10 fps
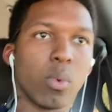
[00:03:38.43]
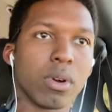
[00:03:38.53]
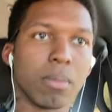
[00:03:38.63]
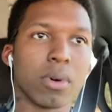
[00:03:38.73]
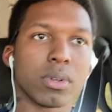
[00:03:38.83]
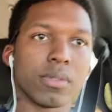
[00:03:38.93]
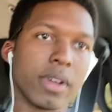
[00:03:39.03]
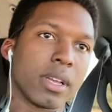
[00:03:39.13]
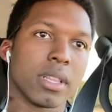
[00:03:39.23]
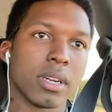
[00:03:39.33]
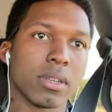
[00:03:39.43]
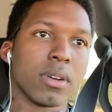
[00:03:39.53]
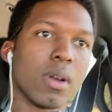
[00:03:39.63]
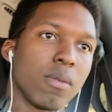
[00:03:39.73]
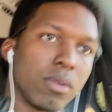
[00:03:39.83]
motor and regulator
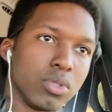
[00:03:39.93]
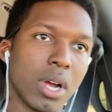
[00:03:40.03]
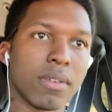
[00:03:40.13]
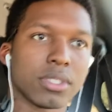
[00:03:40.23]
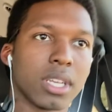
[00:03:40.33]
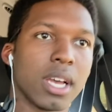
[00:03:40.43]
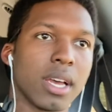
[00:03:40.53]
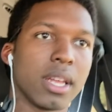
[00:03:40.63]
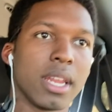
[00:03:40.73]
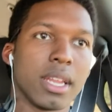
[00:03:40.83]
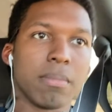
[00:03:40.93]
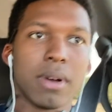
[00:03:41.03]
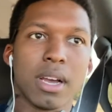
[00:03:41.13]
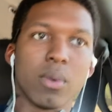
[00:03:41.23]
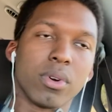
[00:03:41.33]
for the driver's side and then
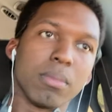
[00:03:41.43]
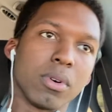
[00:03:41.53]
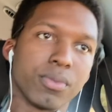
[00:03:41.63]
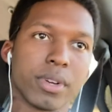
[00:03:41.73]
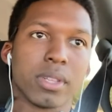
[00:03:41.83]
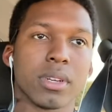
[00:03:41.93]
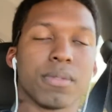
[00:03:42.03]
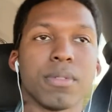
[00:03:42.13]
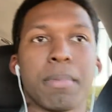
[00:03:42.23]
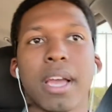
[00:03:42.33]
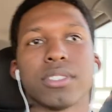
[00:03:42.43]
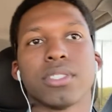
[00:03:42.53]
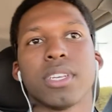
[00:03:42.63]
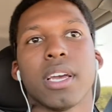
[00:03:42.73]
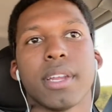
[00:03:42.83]
buy a window motor and regulator for the
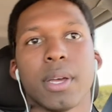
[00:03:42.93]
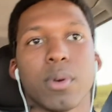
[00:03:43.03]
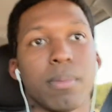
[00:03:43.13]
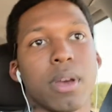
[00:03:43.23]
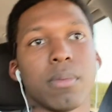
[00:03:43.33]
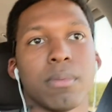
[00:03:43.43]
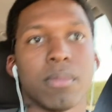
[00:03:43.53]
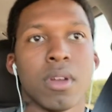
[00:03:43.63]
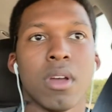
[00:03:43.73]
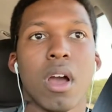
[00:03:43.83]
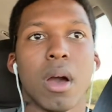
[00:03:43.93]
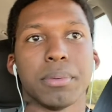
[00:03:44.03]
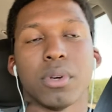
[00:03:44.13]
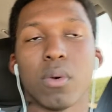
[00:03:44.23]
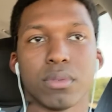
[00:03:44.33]
passenger side, it would amount up
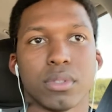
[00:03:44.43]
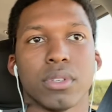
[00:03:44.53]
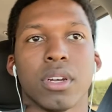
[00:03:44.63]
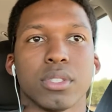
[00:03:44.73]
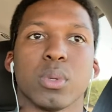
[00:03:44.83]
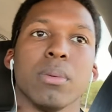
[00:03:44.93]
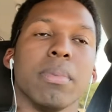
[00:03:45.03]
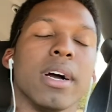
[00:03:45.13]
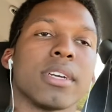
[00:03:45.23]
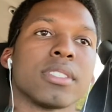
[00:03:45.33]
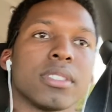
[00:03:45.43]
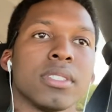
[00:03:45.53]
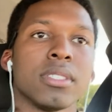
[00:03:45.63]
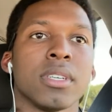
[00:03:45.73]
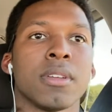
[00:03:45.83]
to over $120.
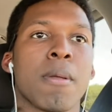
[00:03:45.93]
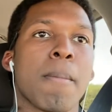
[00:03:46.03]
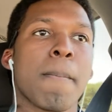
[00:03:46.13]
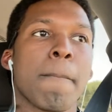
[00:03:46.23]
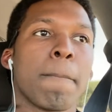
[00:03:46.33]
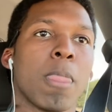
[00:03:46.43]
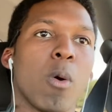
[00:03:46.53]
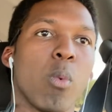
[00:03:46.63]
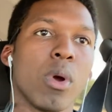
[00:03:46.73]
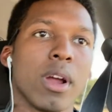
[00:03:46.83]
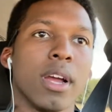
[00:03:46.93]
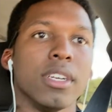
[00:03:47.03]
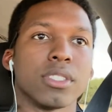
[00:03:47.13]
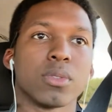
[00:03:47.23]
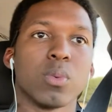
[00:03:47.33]

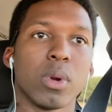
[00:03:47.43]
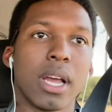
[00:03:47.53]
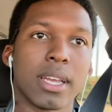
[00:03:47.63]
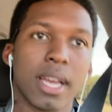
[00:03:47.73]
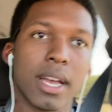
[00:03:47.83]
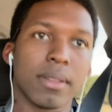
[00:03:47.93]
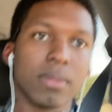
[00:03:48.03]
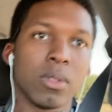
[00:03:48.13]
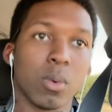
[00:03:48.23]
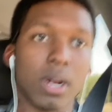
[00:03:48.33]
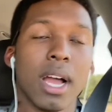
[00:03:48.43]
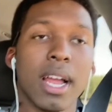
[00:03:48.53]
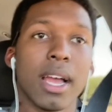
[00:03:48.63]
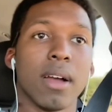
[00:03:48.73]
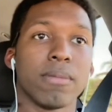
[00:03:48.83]
Whereas when I got the one I
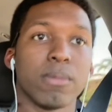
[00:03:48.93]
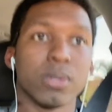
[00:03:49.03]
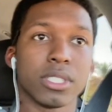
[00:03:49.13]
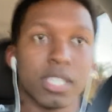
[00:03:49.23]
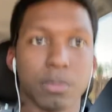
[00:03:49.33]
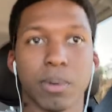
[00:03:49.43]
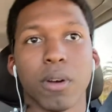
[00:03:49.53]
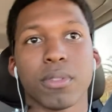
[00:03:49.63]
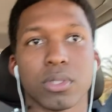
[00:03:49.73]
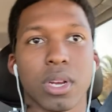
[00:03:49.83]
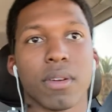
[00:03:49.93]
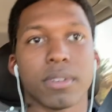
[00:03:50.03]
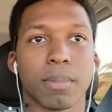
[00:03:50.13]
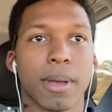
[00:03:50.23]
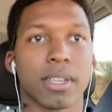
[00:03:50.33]
have, which has both the driver
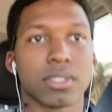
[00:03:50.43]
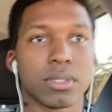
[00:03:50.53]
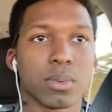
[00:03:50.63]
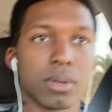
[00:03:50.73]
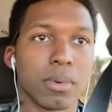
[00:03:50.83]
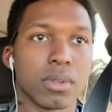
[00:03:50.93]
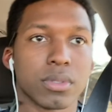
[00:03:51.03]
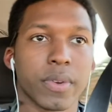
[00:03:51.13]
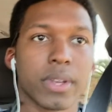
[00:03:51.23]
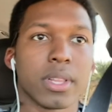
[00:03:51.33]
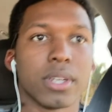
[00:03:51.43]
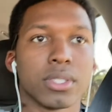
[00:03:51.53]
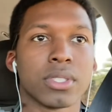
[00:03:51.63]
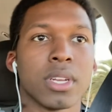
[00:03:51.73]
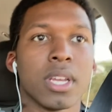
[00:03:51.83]
and the passenger window motors and regulators,